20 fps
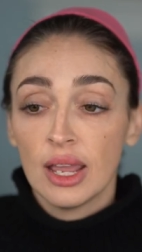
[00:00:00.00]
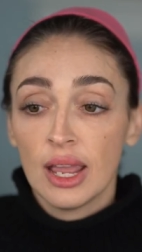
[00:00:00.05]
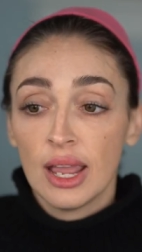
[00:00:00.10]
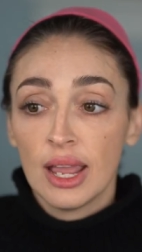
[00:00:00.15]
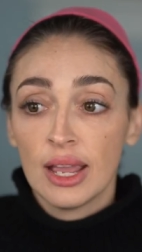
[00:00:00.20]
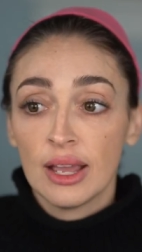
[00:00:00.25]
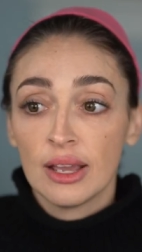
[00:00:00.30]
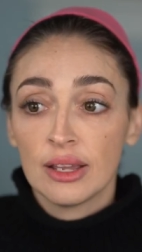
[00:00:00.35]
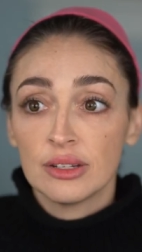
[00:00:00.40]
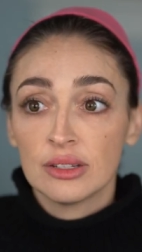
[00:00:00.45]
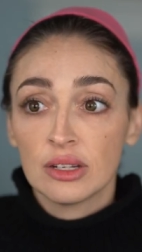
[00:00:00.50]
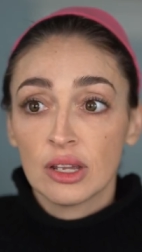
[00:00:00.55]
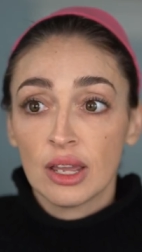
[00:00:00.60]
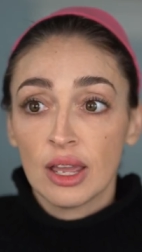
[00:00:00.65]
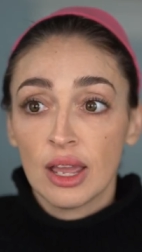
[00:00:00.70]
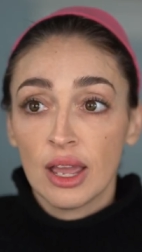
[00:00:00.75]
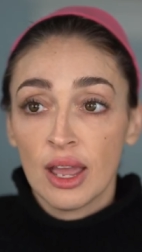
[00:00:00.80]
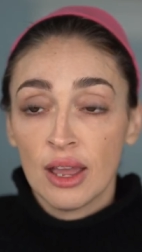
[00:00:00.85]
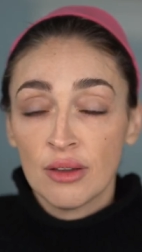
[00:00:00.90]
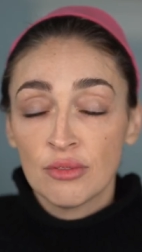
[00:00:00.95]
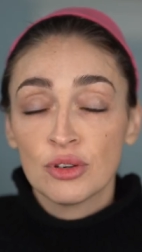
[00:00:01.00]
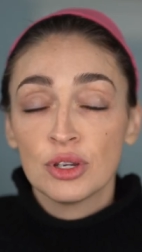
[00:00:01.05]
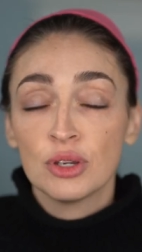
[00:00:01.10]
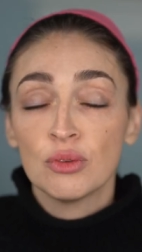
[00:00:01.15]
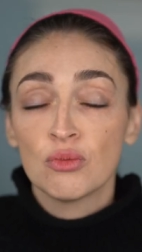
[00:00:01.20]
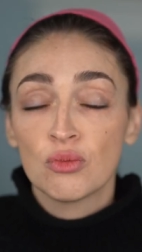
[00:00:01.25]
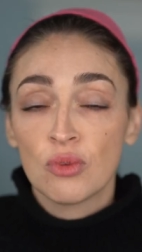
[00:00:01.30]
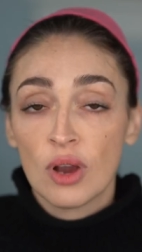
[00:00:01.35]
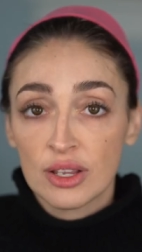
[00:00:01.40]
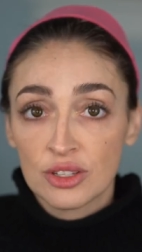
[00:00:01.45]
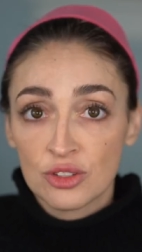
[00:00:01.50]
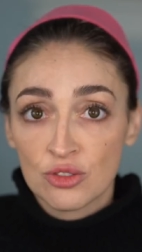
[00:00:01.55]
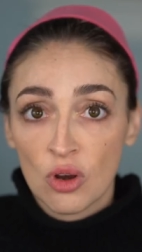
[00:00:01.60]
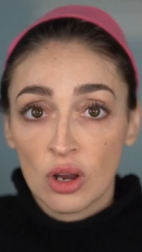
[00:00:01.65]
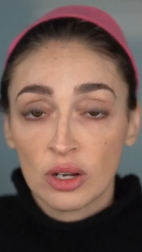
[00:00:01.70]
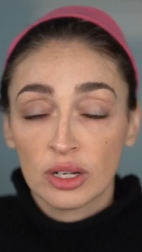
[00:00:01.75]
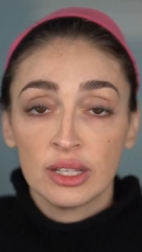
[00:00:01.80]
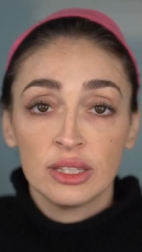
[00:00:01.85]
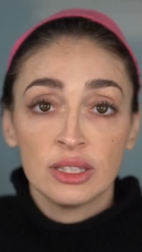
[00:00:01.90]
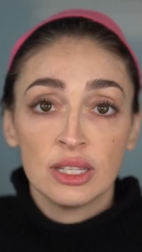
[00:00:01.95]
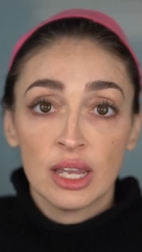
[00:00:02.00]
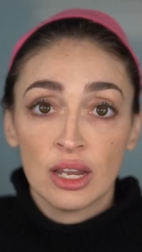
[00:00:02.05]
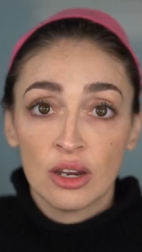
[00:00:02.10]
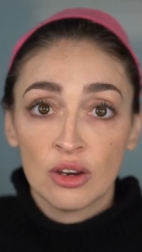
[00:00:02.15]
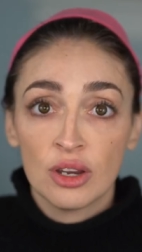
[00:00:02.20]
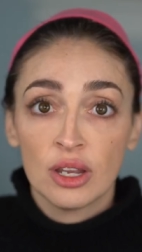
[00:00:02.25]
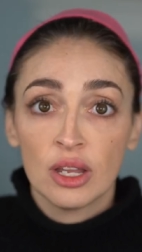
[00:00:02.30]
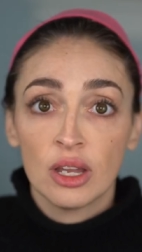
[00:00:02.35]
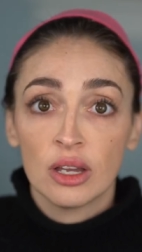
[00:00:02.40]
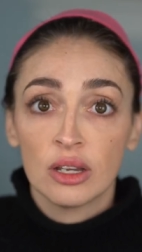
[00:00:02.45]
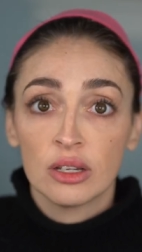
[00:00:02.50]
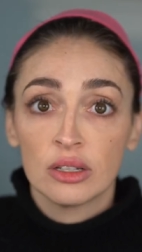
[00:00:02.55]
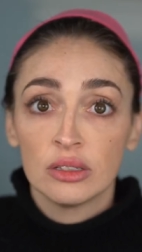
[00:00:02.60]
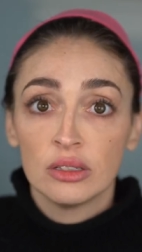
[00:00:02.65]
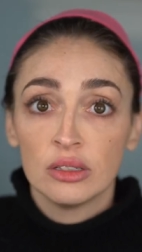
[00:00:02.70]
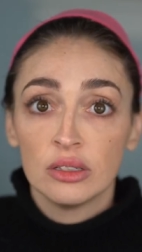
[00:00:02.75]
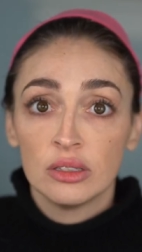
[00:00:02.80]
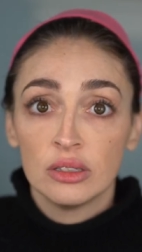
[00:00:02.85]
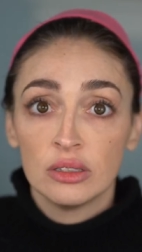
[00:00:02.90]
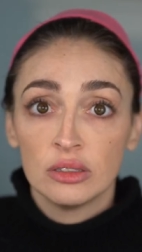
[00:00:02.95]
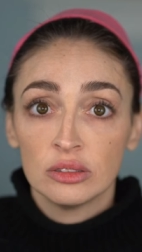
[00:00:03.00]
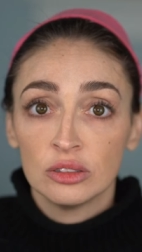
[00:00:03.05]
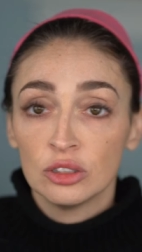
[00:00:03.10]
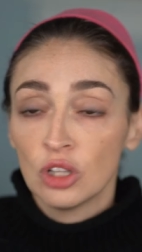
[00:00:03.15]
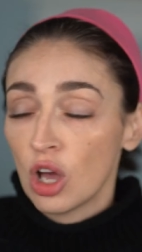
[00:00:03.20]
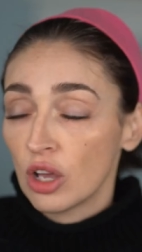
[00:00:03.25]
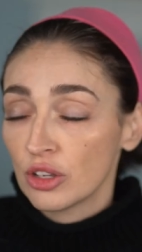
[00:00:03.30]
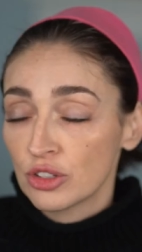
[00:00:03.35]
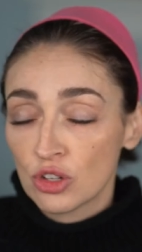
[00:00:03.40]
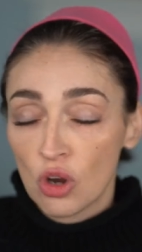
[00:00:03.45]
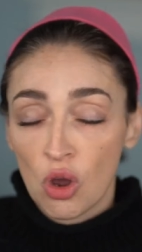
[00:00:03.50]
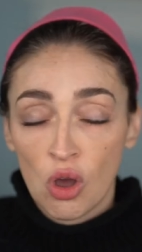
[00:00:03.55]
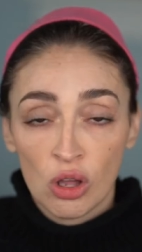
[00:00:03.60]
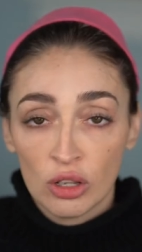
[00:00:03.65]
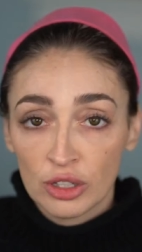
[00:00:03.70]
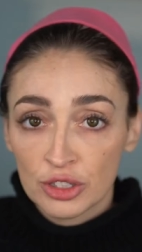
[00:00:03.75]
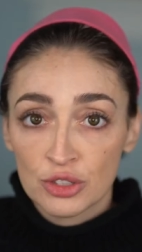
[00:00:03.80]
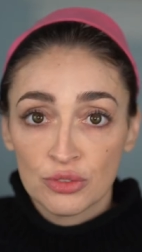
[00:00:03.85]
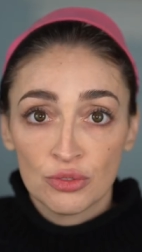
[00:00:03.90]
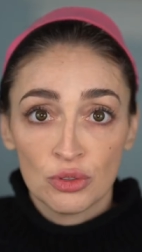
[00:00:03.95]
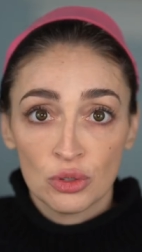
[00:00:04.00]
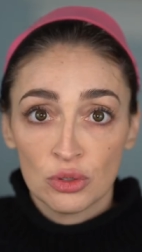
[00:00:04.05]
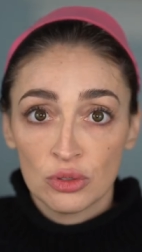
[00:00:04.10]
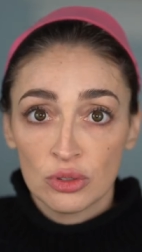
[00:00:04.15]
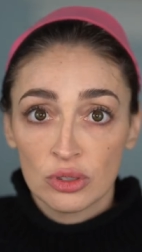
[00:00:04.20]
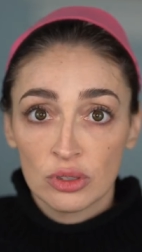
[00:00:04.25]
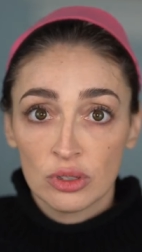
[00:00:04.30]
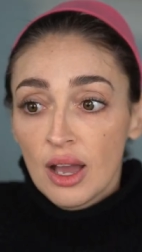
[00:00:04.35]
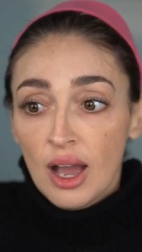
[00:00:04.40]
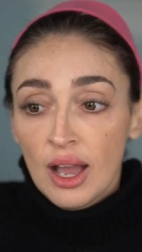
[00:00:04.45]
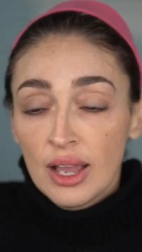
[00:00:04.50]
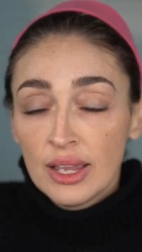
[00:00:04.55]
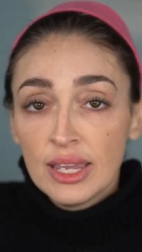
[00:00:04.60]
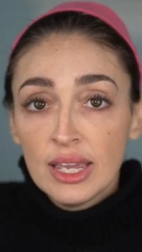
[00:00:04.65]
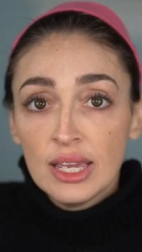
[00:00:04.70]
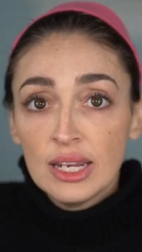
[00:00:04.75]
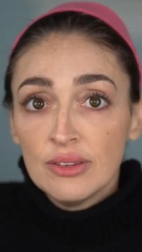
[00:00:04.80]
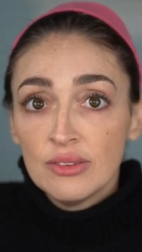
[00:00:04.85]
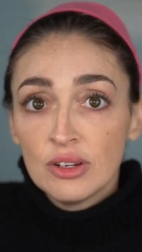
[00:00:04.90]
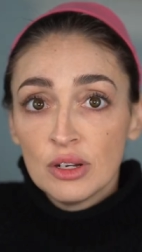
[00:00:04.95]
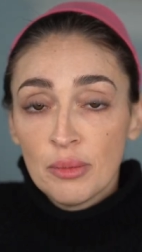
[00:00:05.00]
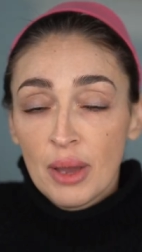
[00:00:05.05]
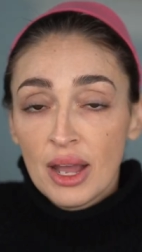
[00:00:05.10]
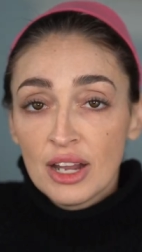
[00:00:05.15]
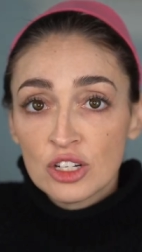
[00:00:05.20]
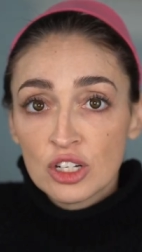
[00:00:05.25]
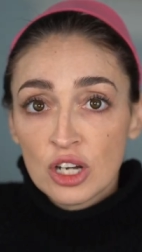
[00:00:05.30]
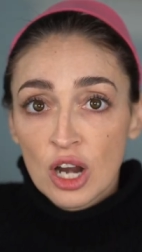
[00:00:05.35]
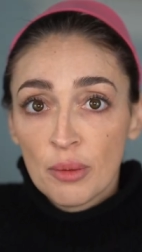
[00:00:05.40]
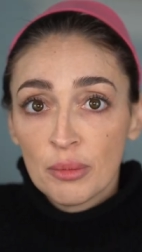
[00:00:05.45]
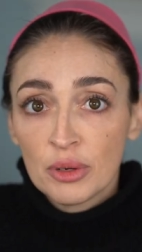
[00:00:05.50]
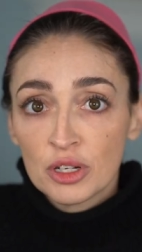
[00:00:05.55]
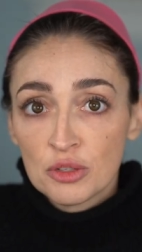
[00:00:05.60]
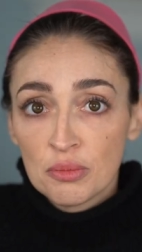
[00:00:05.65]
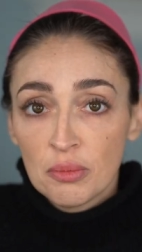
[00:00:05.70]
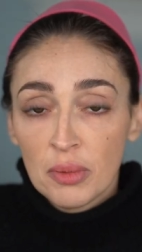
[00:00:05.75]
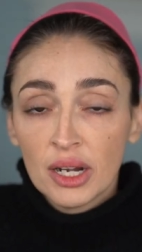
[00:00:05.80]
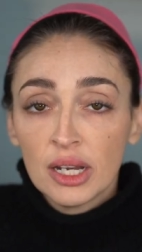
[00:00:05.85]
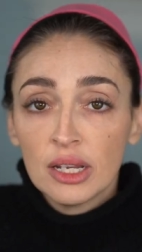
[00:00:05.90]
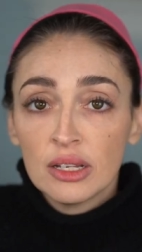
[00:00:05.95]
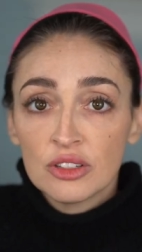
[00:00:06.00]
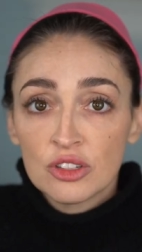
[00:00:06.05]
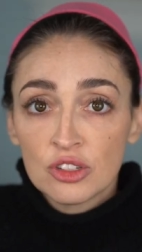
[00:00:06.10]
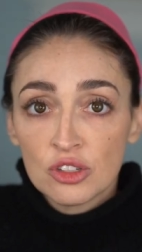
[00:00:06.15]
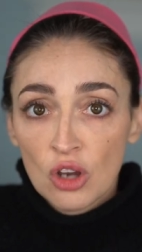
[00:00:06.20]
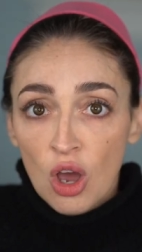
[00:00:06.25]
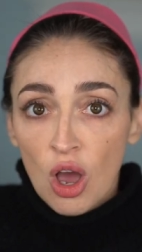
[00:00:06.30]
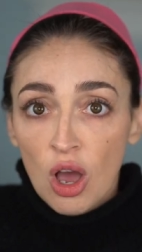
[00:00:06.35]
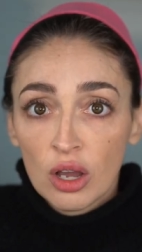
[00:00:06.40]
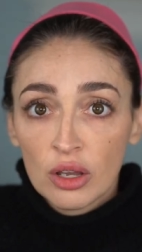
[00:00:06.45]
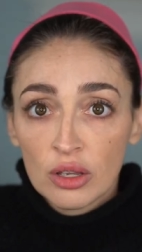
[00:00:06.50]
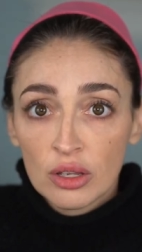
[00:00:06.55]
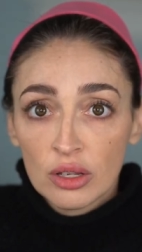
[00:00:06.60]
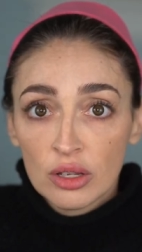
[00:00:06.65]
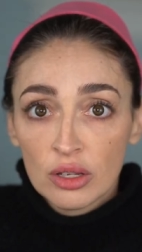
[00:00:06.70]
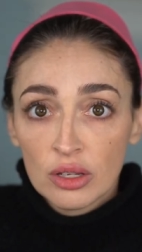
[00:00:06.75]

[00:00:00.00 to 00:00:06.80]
And every restaurant in the area lost all its food. I can't even imagine how much money in stock